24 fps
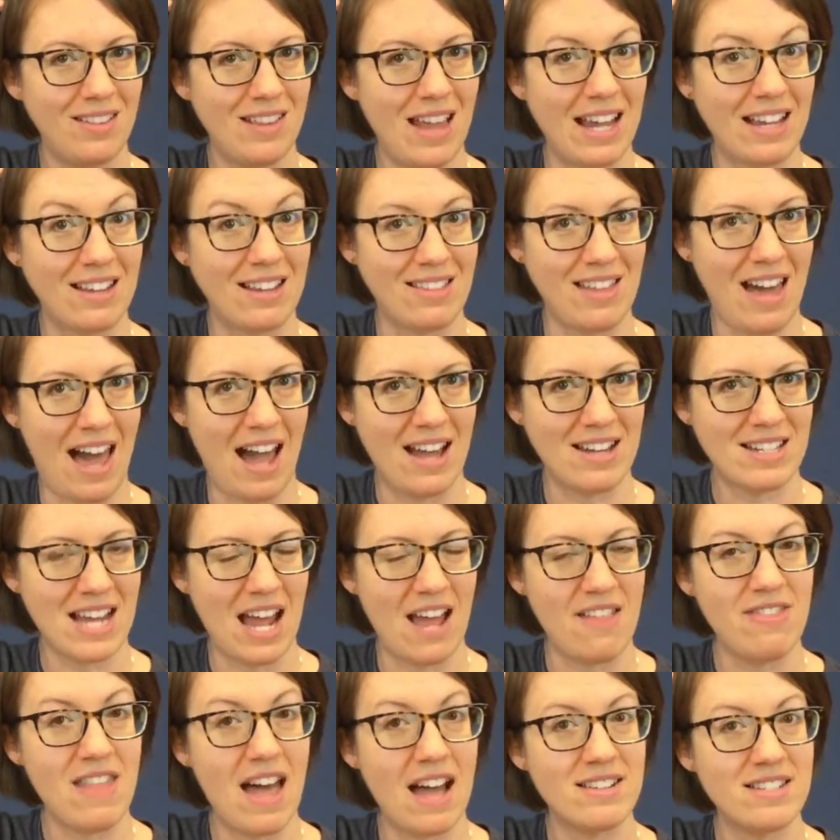like that.
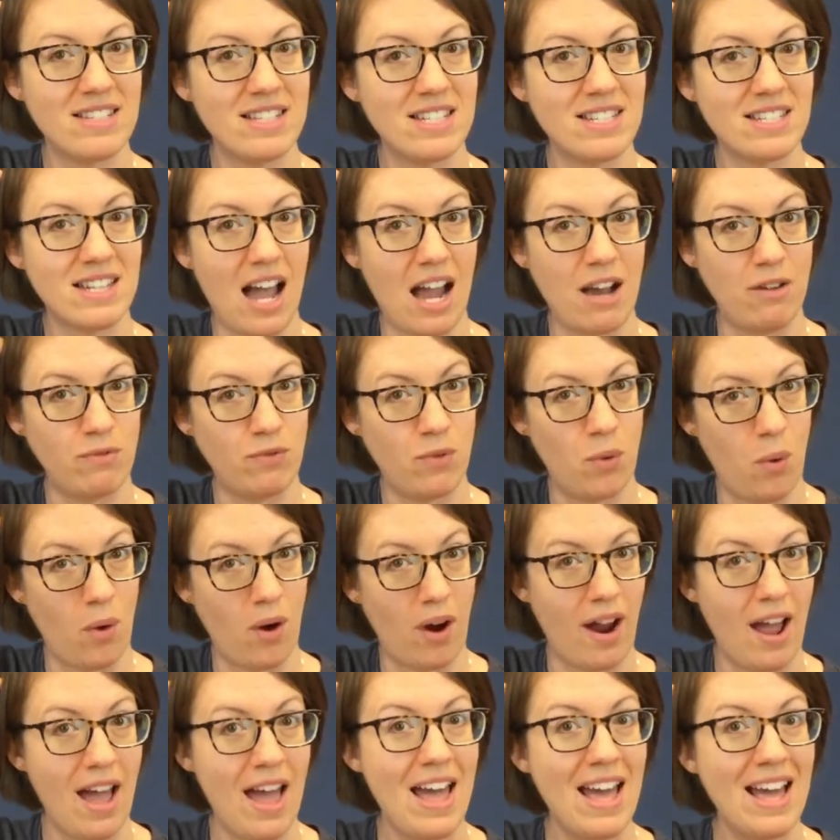And that's the sign
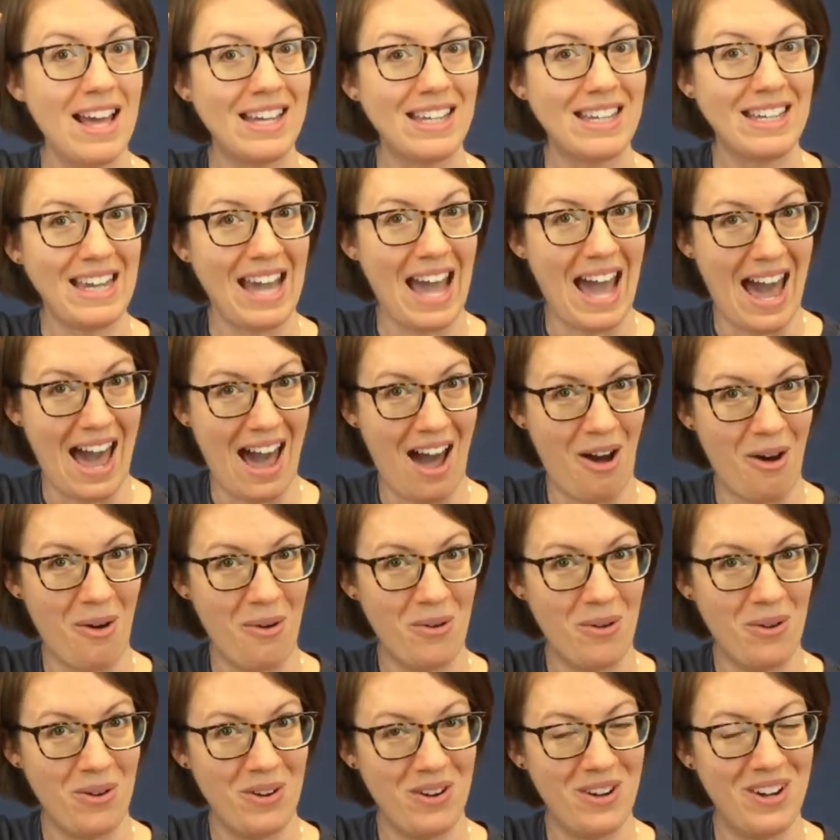for
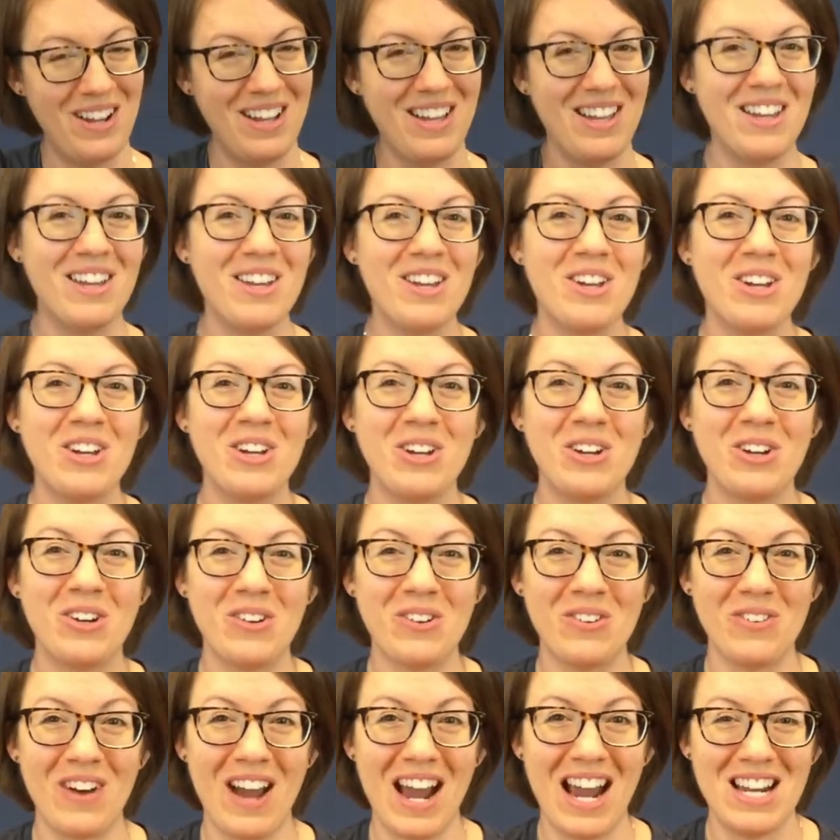cow.
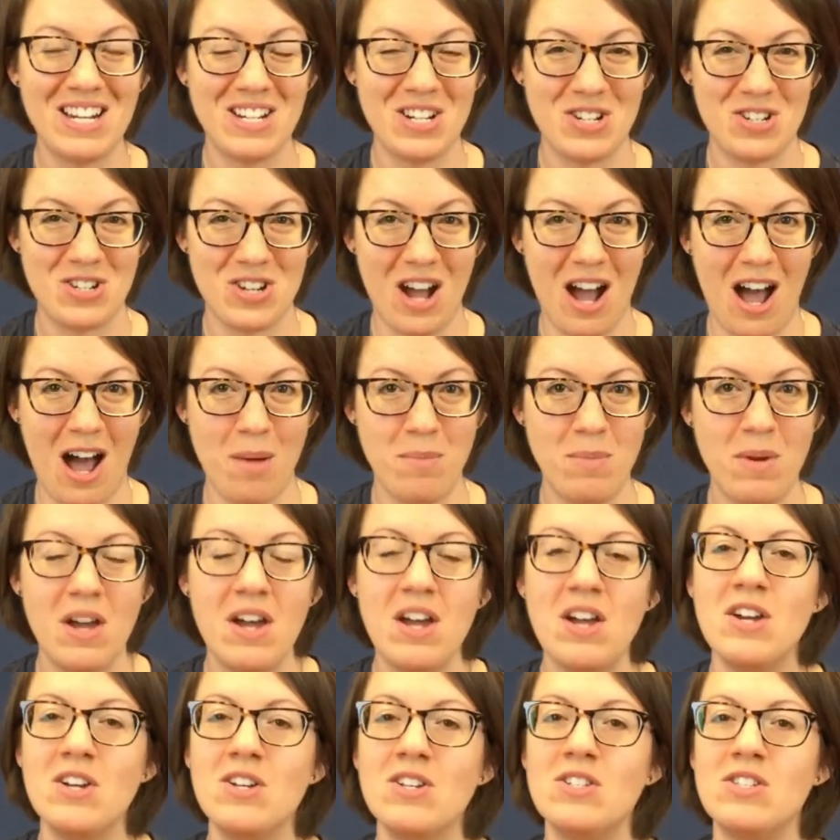Great job.
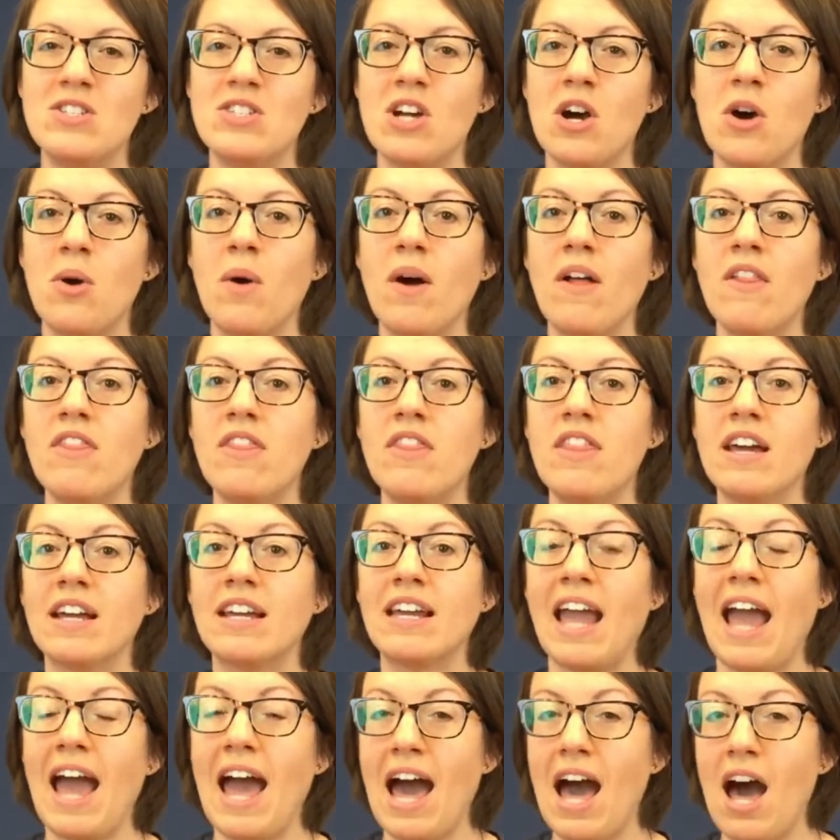So the
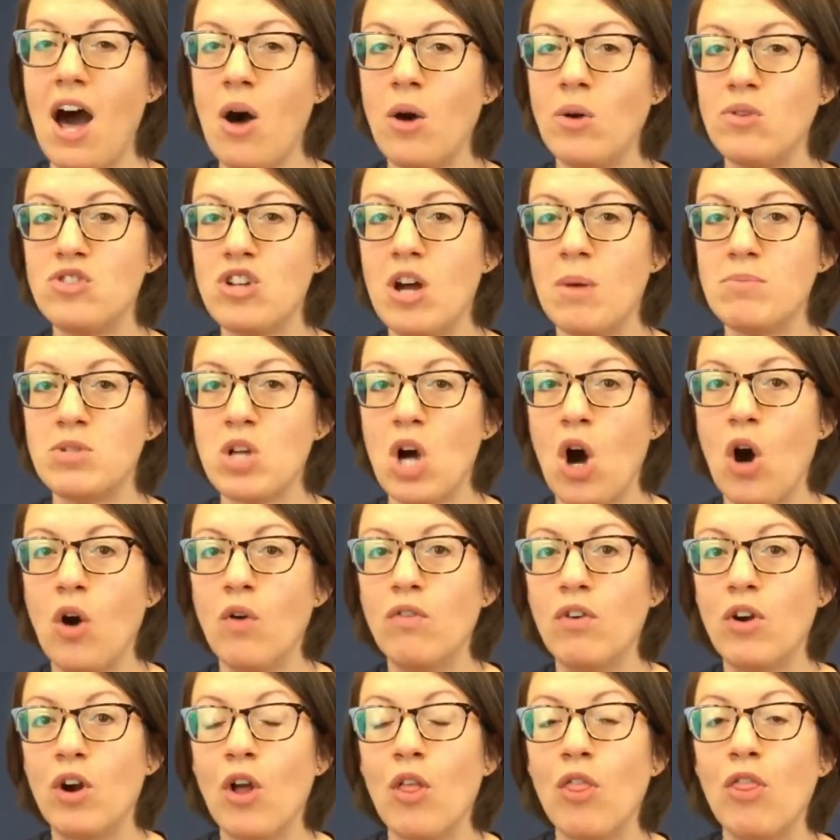cow jumped
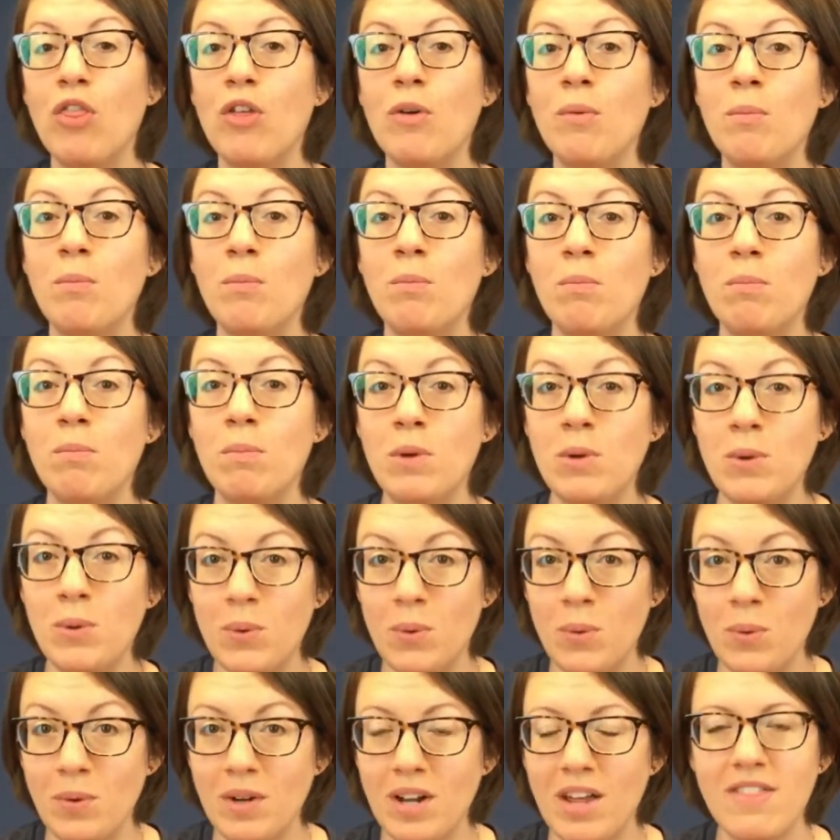over the
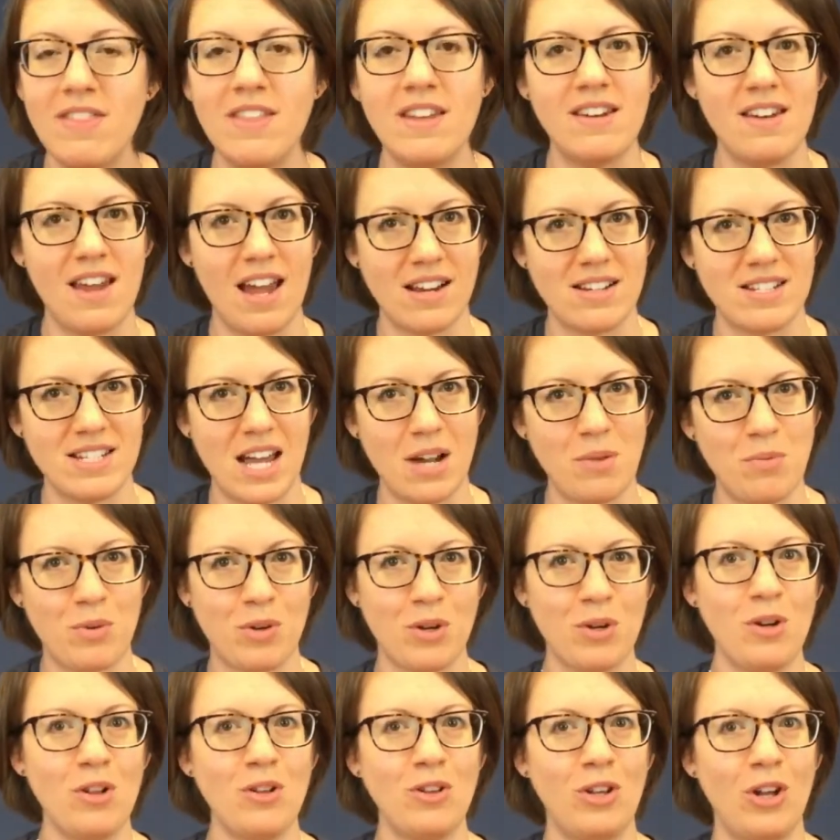moon. The next sign we're
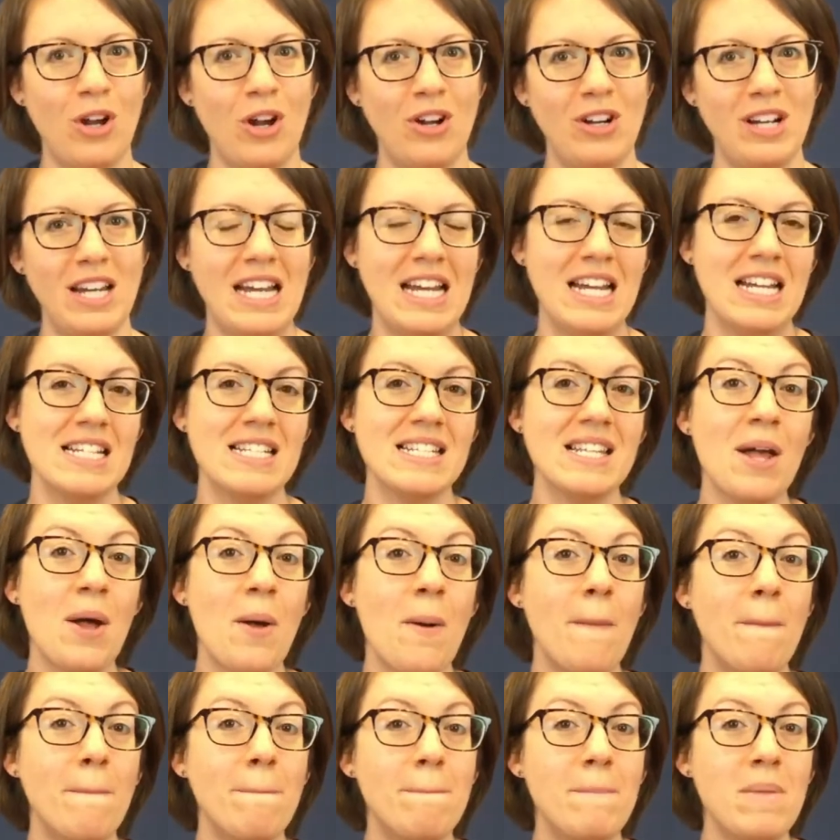going to learn is
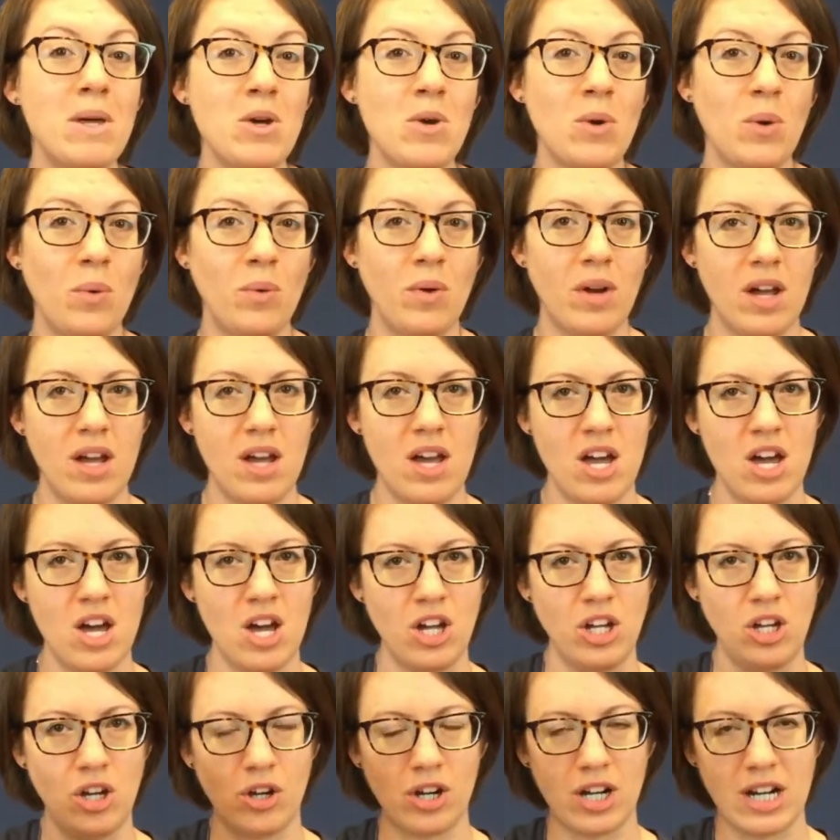moon.
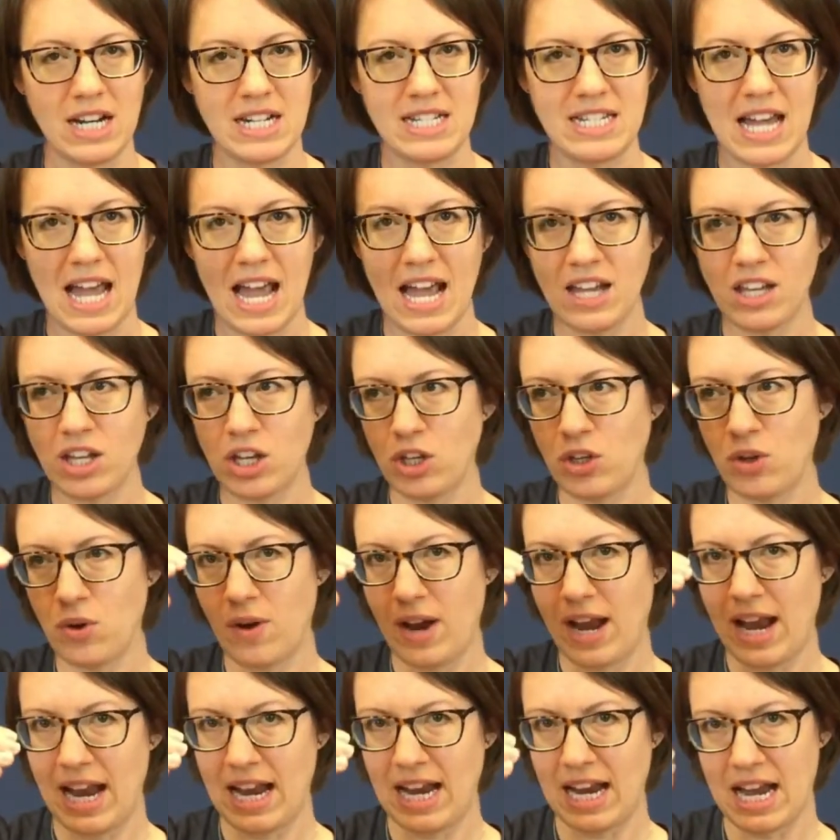You're going to take your
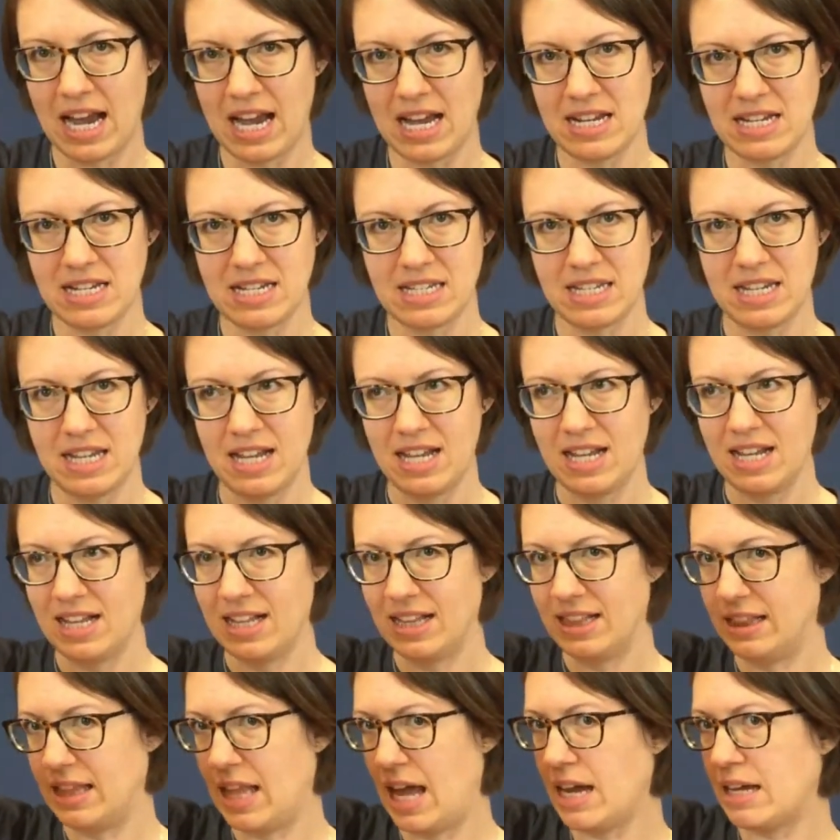hand
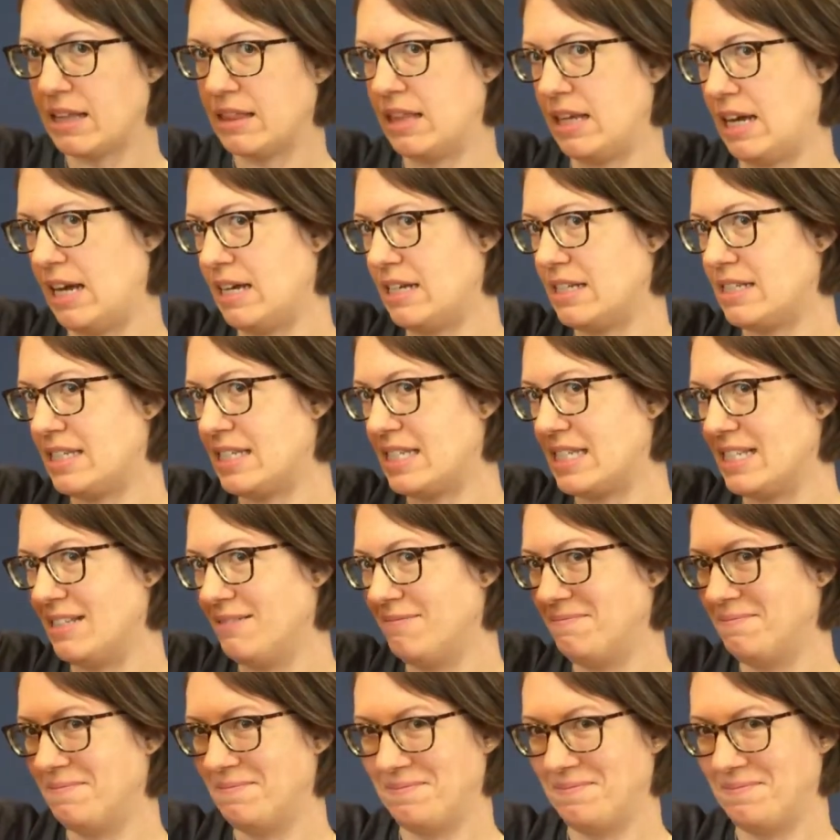like this,